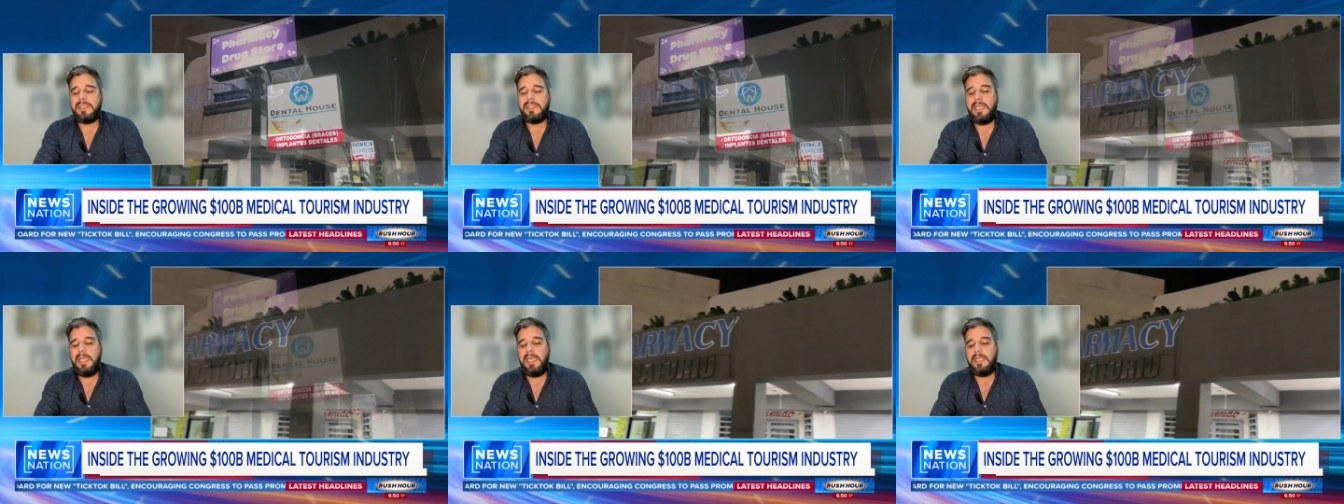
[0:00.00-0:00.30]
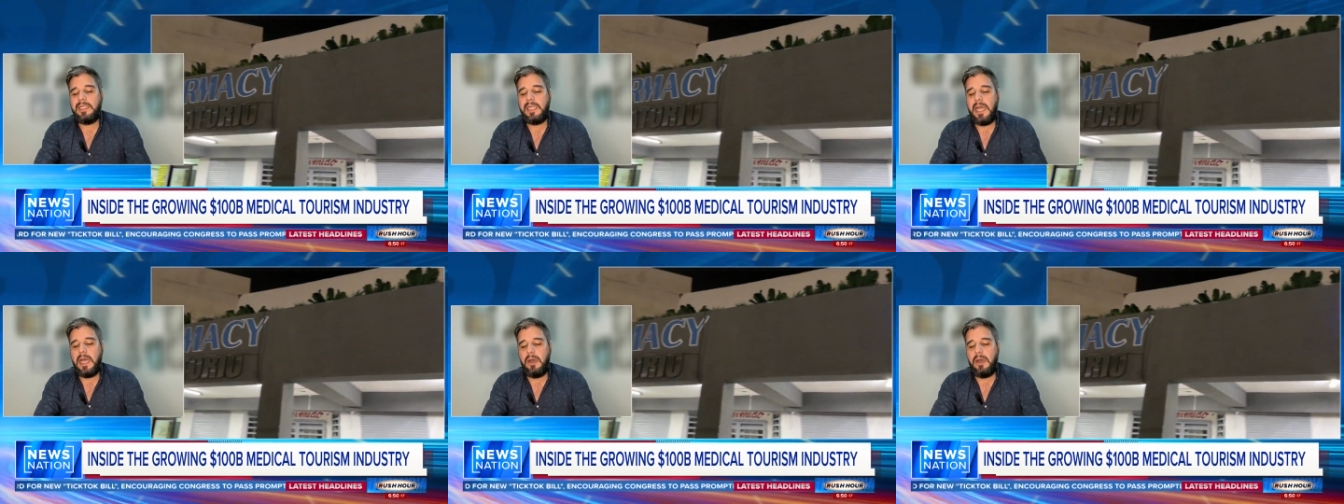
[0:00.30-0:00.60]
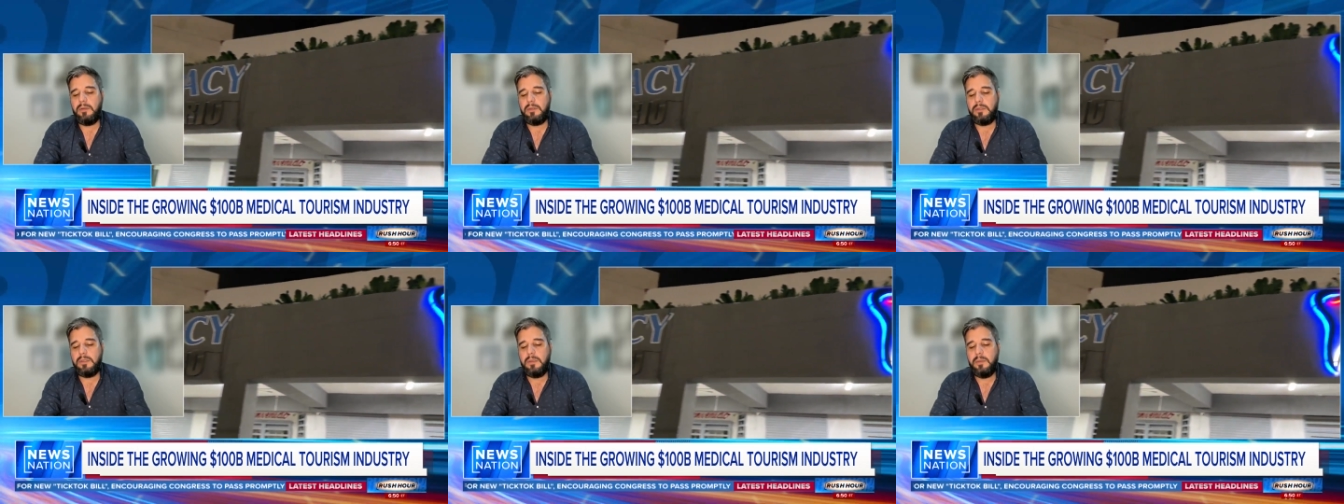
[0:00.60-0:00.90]
sought
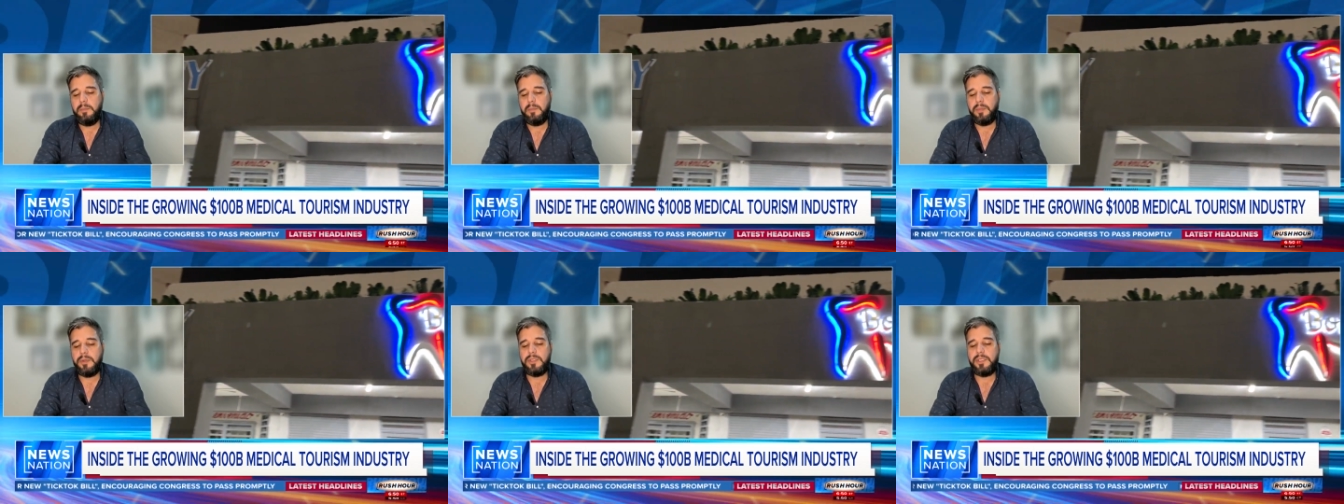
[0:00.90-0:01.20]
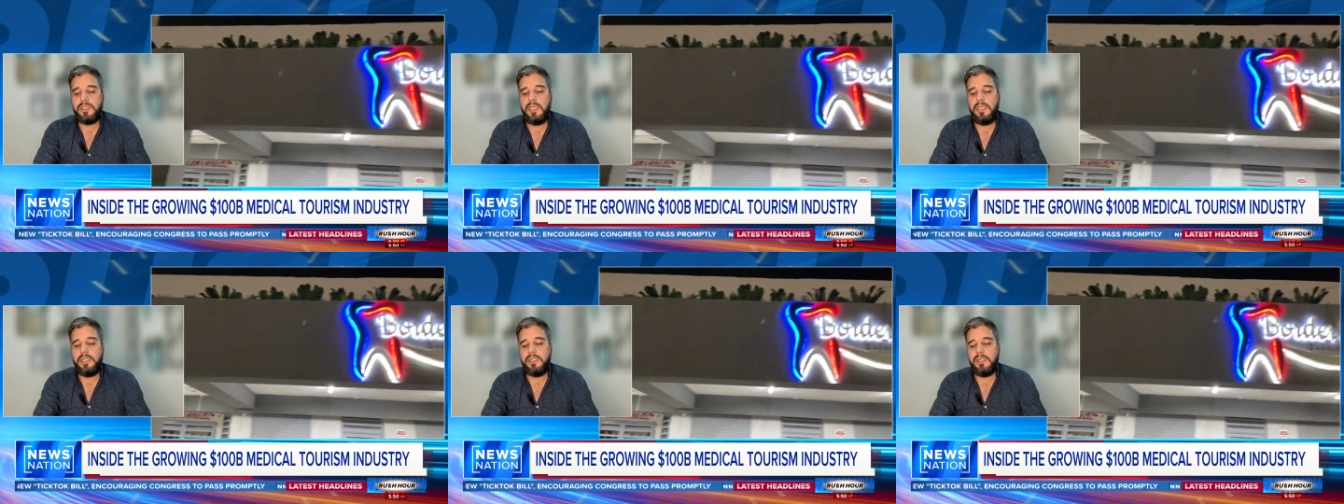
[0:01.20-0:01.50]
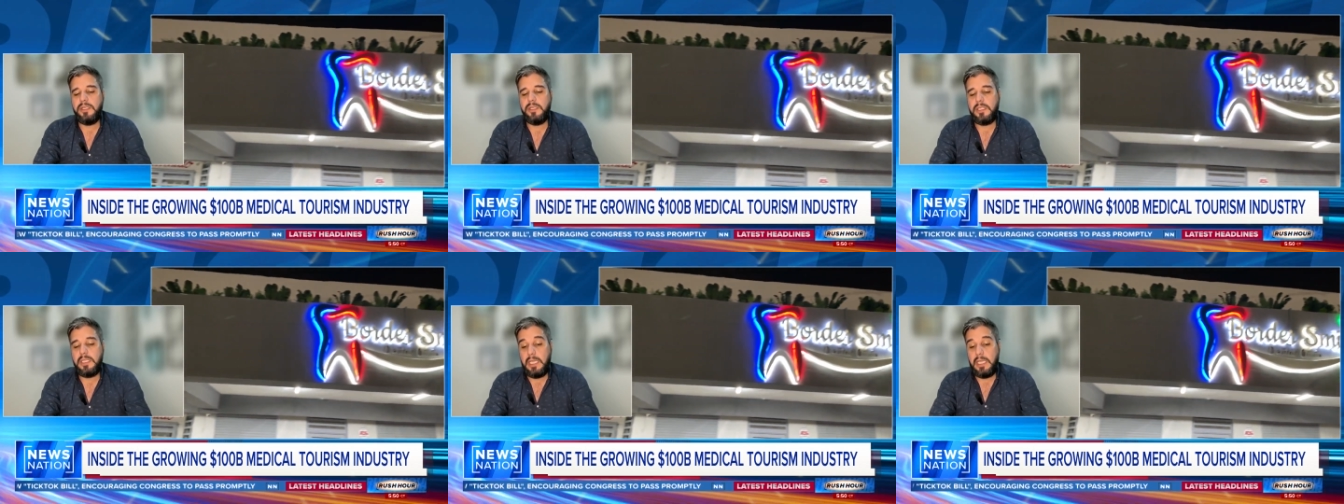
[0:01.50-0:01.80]
out
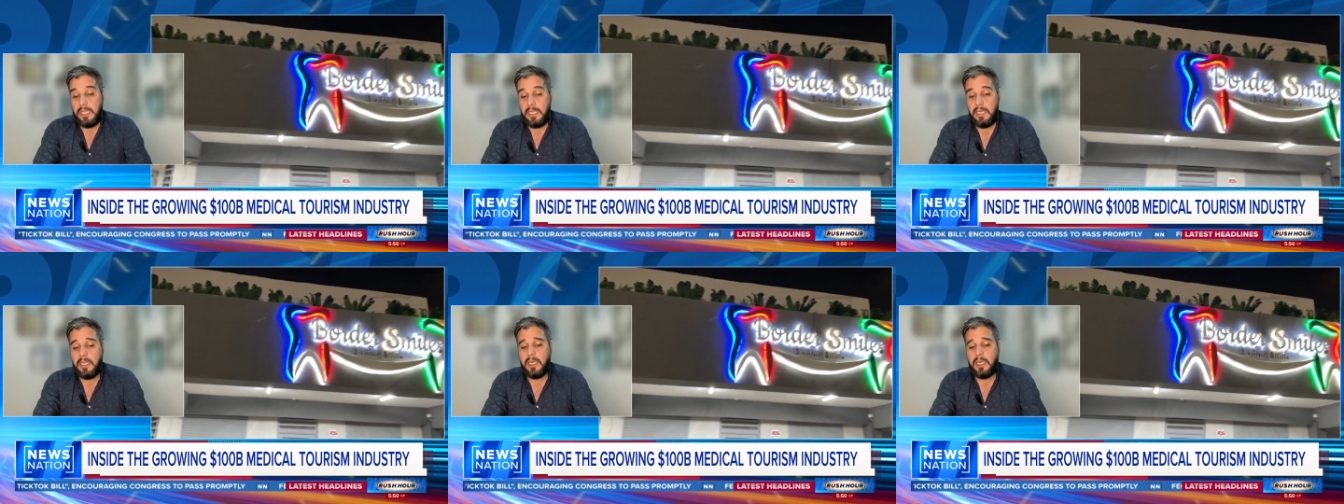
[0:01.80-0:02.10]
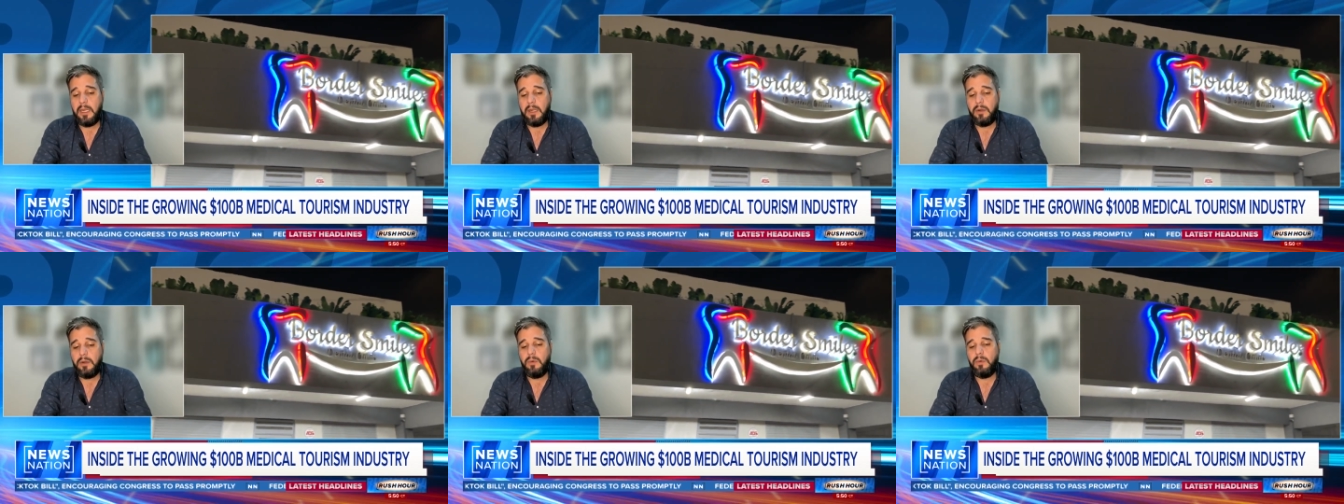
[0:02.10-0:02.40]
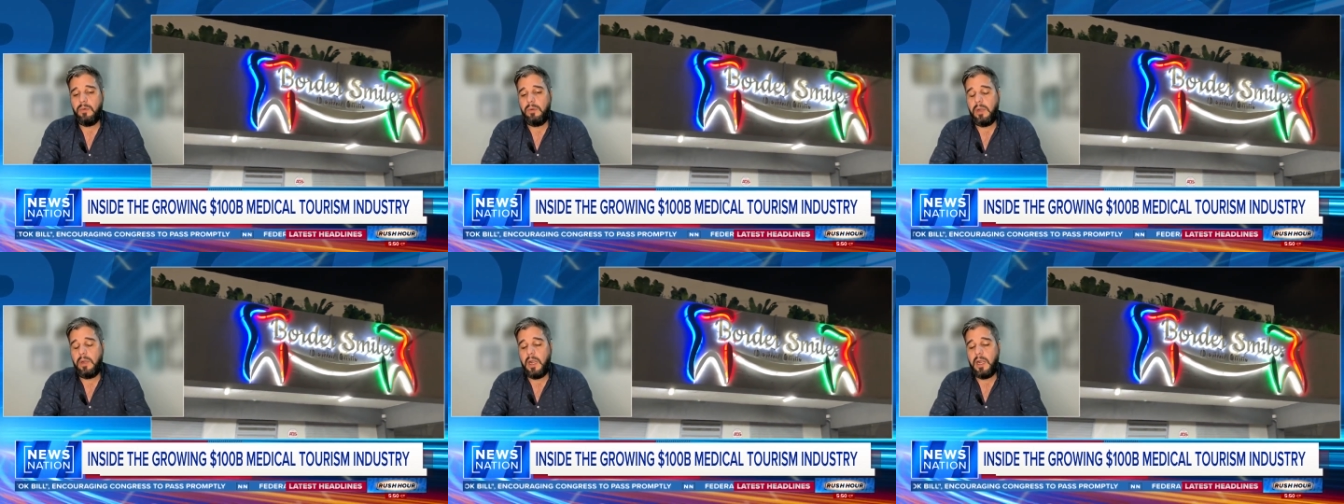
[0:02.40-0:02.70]
procedures in
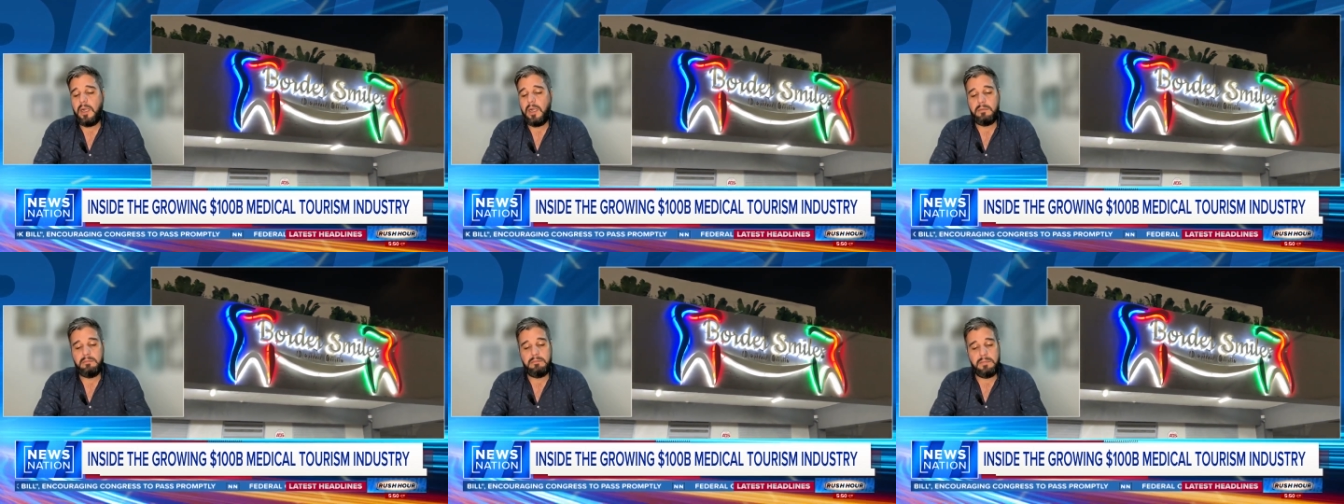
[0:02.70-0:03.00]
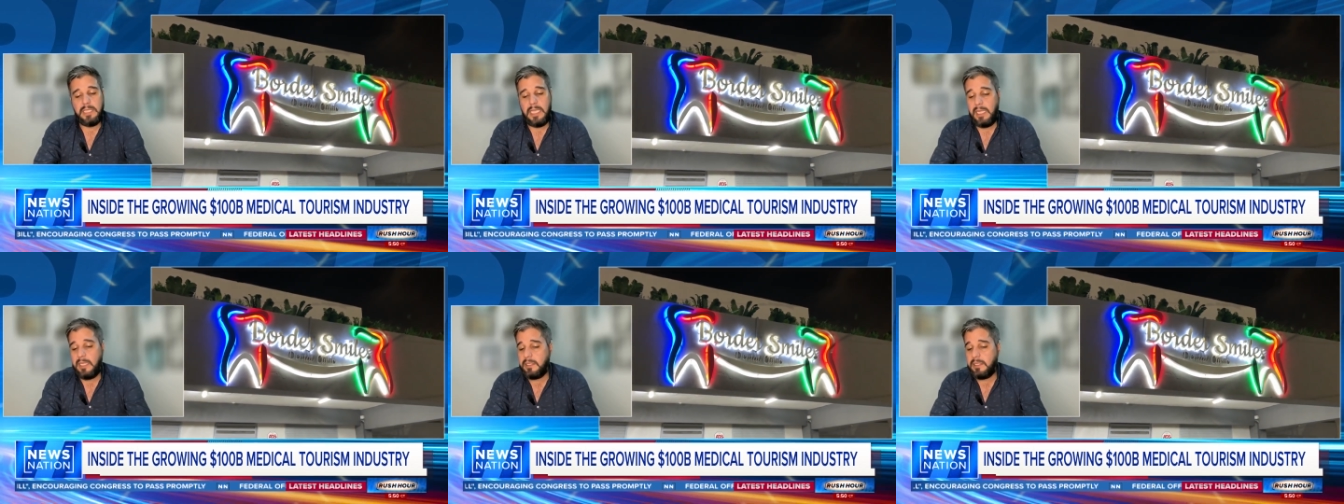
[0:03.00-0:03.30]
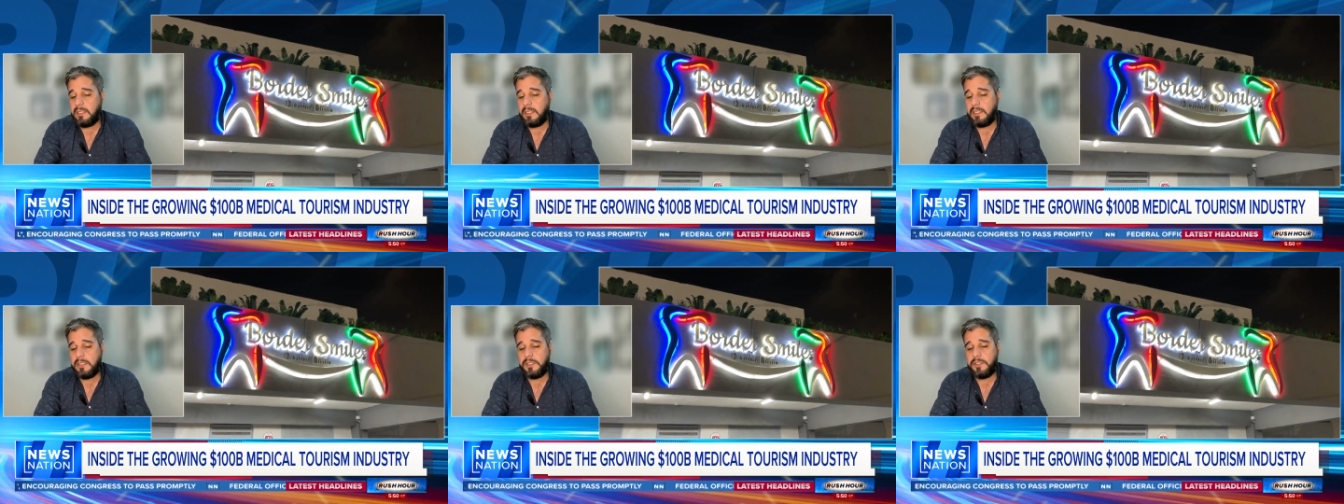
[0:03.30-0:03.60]
Cancun are
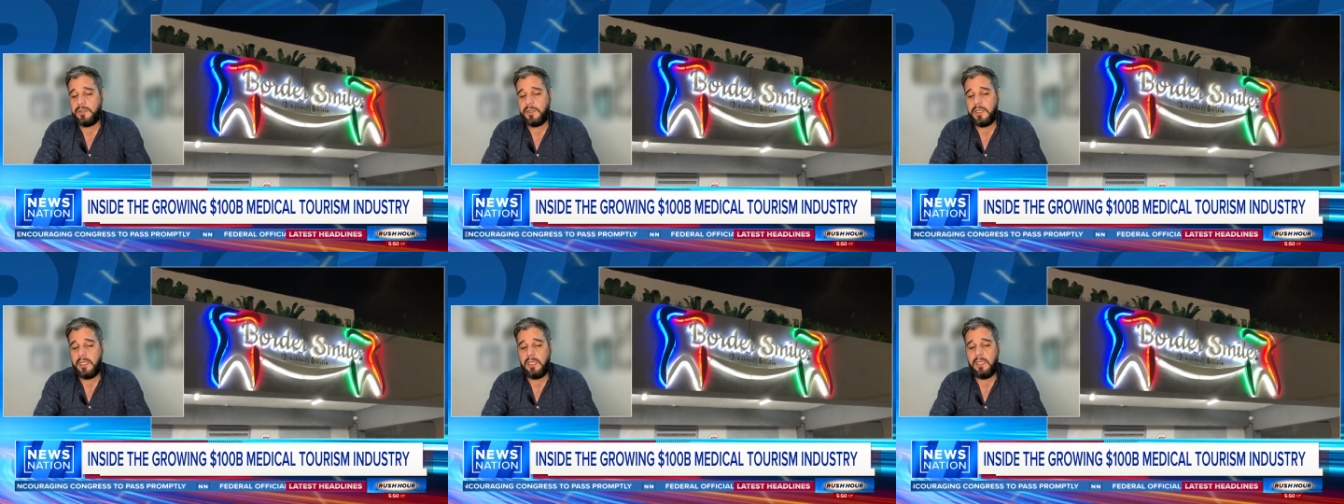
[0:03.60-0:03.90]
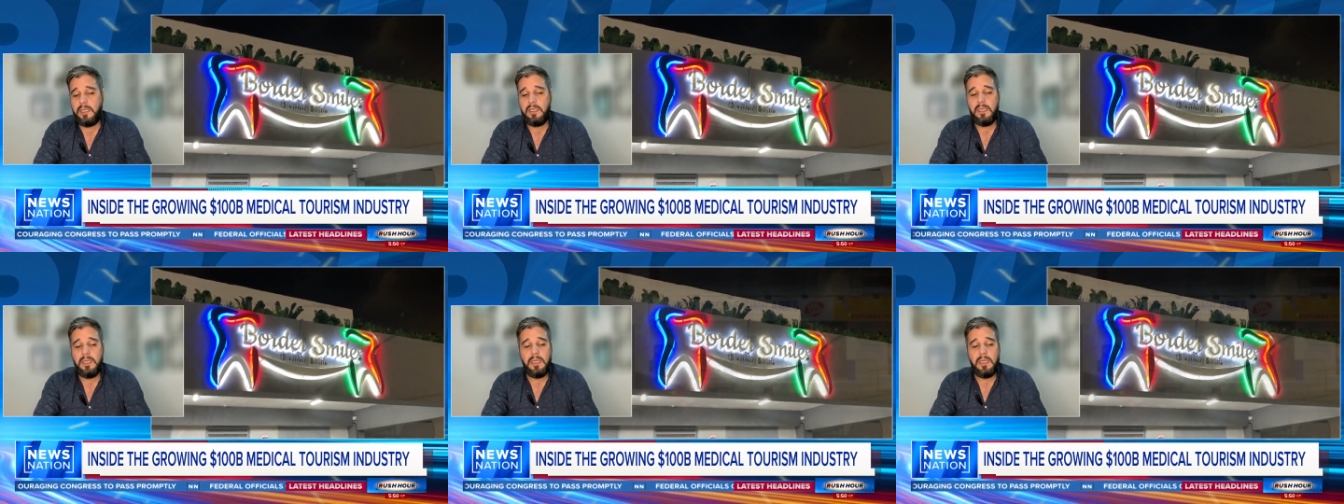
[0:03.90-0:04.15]
dentistry,